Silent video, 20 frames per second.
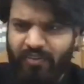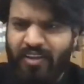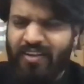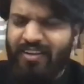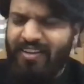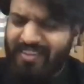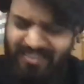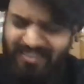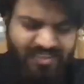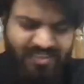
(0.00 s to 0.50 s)

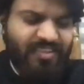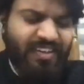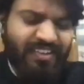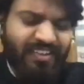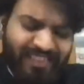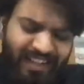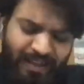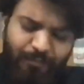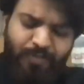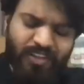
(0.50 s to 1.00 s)
It's just an
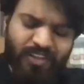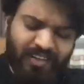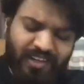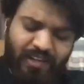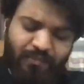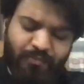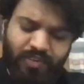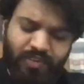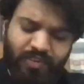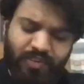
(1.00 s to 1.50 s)
example that
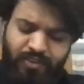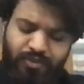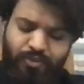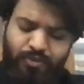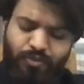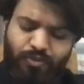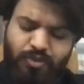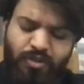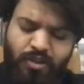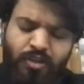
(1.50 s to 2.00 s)
I'm giving to
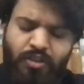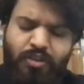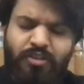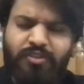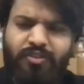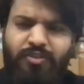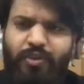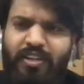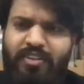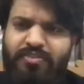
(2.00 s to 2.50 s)
you,
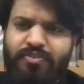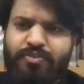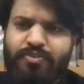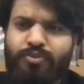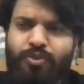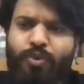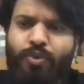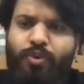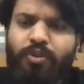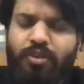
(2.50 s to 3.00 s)
so as to
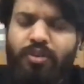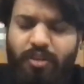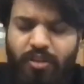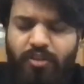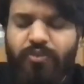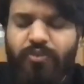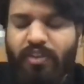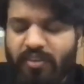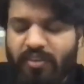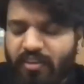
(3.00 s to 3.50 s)
know,
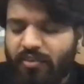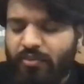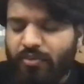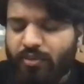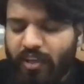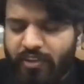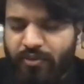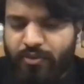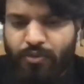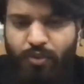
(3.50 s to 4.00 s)
so
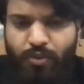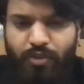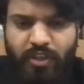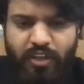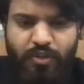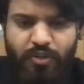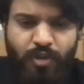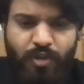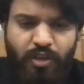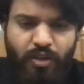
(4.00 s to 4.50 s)
that you know that
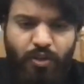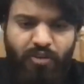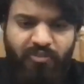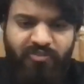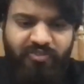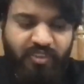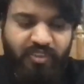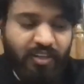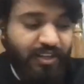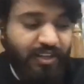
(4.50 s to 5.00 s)
you can
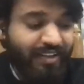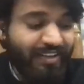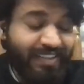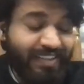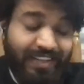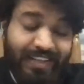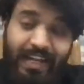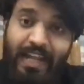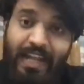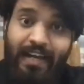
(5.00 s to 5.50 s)
often
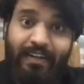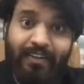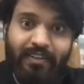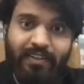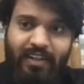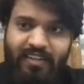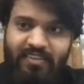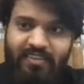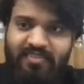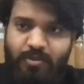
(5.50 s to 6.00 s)

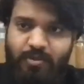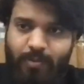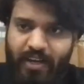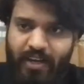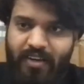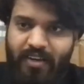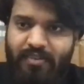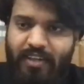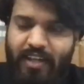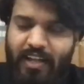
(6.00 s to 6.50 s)
recharacterize
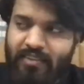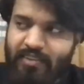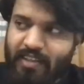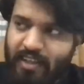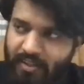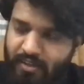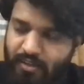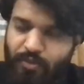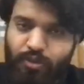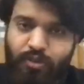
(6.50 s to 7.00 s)
debates, and that
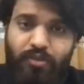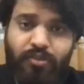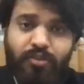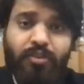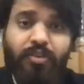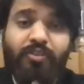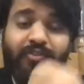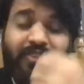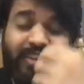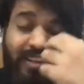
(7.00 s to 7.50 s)
is also
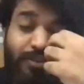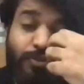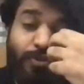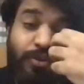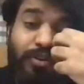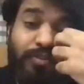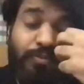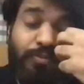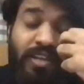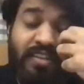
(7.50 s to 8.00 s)
a very good
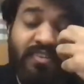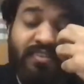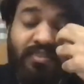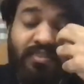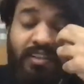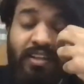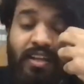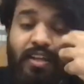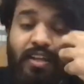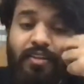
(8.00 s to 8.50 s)
piece.
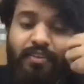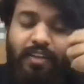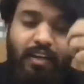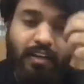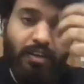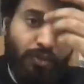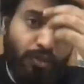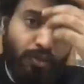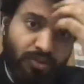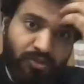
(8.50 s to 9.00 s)
That
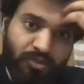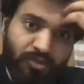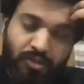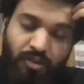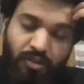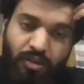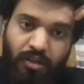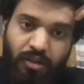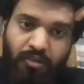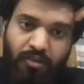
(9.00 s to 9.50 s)
is also
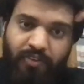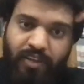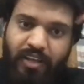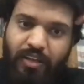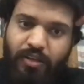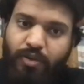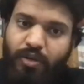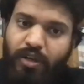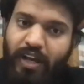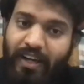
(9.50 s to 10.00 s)
a very
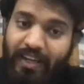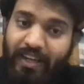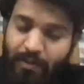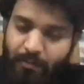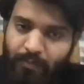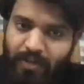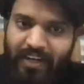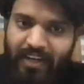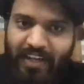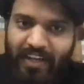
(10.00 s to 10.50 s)
good
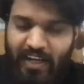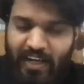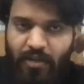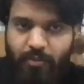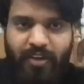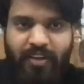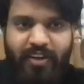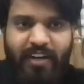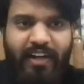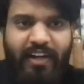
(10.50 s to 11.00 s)
attempt at
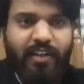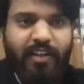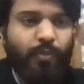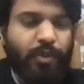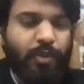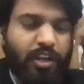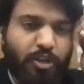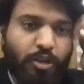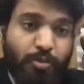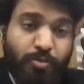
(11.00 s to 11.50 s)
academic writing,
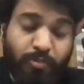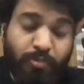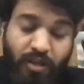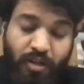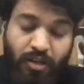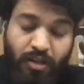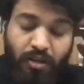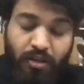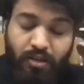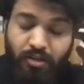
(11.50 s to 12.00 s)
where
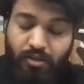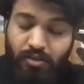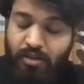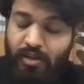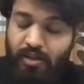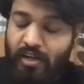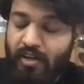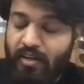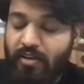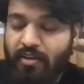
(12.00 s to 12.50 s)
you
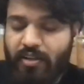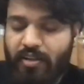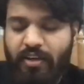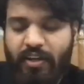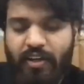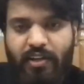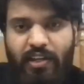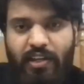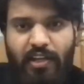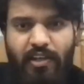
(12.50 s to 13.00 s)
grant an
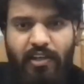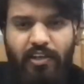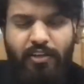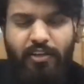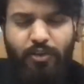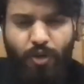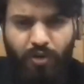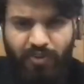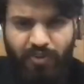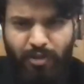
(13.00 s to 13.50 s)
entirely
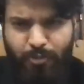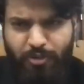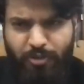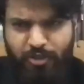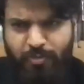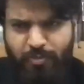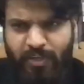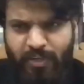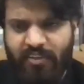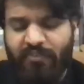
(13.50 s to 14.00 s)
novel
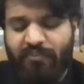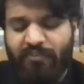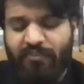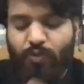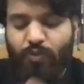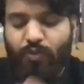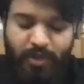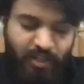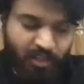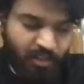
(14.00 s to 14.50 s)
perspective to a
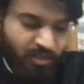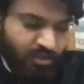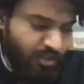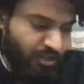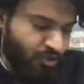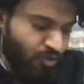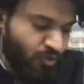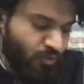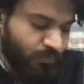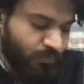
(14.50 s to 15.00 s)
particular issue.